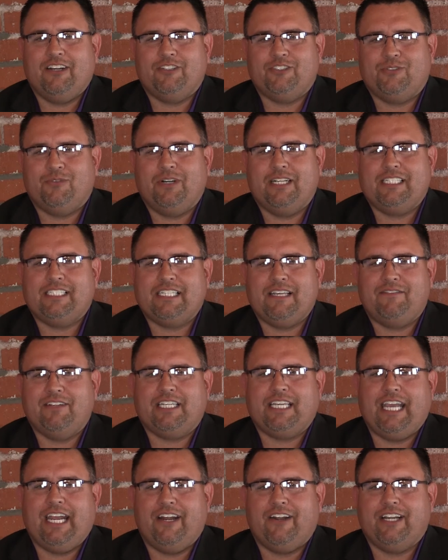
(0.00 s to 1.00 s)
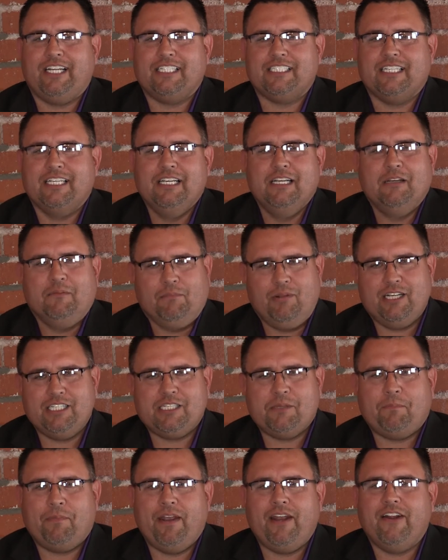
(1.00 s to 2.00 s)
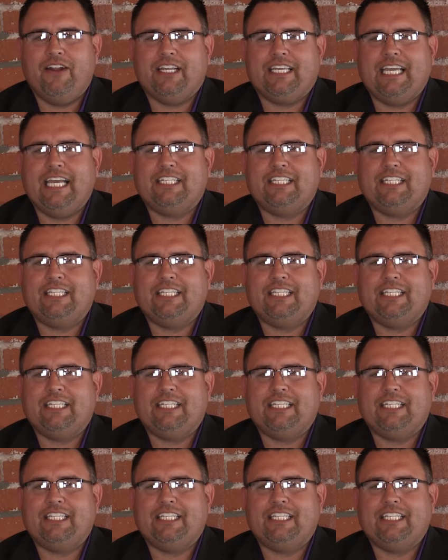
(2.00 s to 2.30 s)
on 27 carries, plus a pair of